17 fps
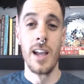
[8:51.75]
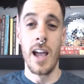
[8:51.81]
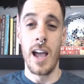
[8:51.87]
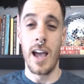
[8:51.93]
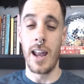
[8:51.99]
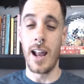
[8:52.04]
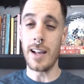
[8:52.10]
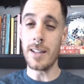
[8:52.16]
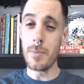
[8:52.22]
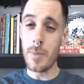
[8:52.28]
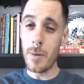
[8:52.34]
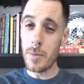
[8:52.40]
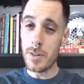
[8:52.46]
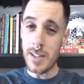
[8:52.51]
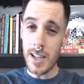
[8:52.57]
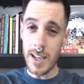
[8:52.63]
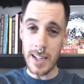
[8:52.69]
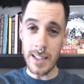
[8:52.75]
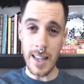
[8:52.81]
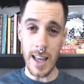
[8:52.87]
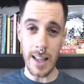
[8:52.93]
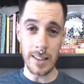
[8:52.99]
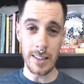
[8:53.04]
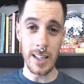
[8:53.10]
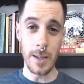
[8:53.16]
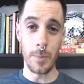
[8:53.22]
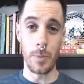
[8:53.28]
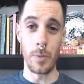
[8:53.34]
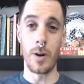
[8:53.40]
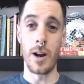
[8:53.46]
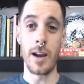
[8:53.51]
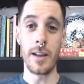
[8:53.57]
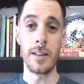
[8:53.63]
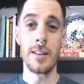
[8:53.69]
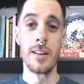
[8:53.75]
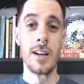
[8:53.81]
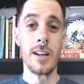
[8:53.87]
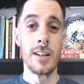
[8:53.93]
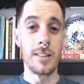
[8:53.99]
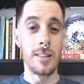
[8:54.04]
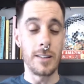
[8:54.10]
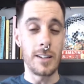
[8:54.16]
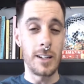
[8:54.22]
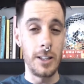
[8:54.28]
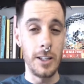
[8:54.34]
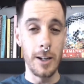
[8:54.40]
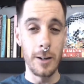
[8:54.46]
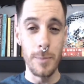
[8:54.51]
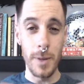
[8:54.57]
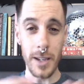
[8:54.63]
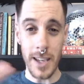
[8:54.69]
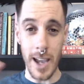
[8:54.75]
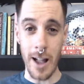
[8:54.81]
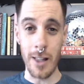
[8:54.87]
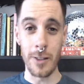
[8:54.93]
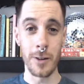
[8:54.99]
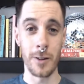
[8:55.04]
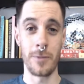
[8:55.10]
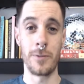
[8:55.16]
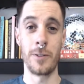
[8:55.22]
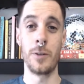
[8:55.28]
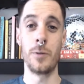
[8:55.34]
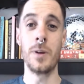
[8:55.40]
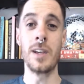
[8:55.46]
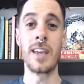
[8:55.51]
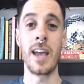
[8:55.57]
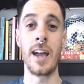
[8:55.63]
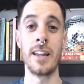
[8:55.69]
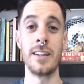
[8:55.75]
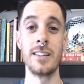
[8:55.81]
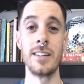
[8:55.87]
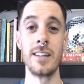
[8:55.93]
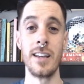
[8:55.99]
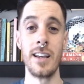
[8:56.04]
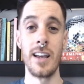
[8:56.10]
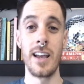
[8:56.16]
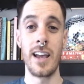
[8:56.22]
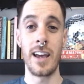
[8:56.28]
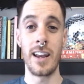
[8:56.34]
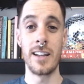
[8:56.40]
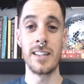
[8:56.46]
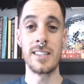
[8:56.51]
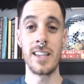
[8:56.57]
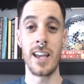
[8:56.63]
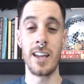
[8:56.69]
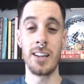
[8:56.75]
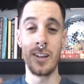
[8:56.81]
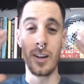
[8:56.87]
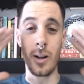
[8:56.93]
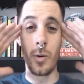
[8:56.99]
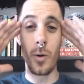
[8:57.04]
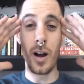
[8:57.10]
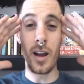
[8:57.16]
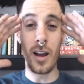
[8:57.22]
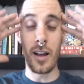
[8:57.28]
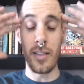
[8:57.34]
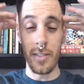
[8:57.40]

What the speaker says: And I remember taking that leap where I cleared my calendar for the weekend, and I said, you know what?